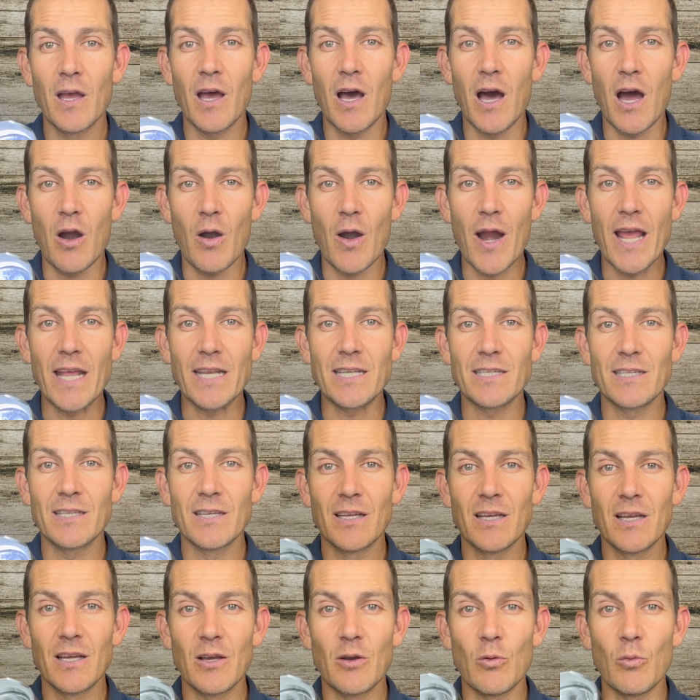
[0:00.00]
All right,
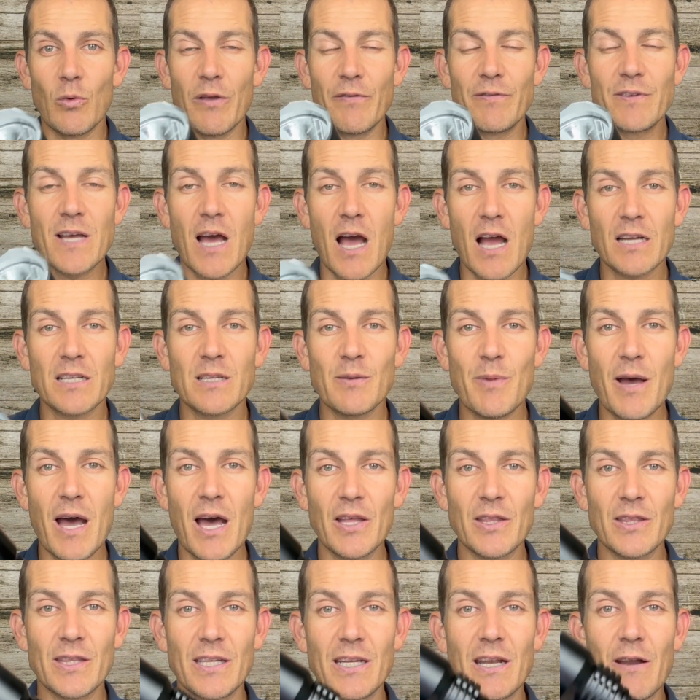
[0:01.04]
we've talked
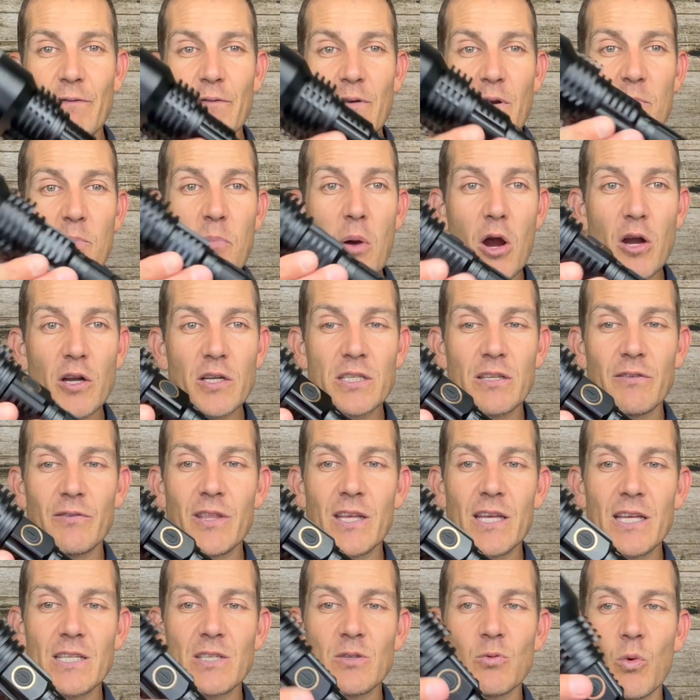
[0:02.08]
about the different parts of
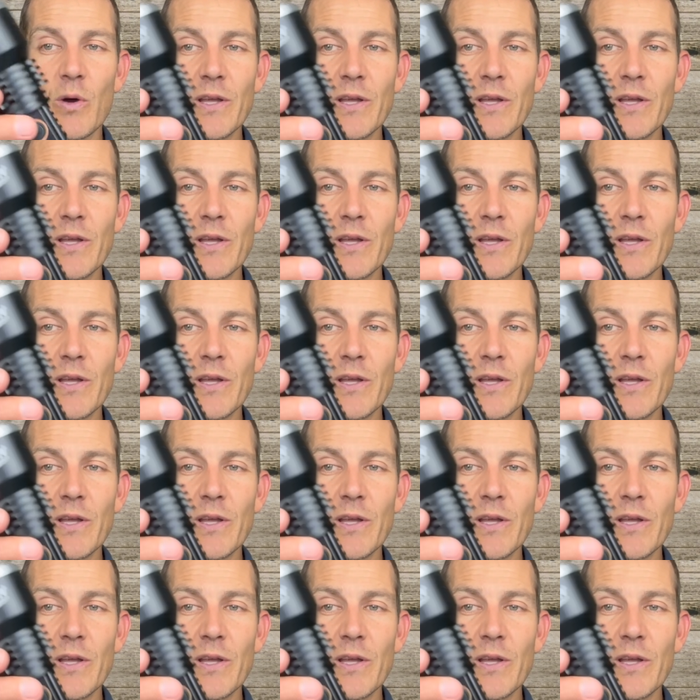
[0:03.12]
this,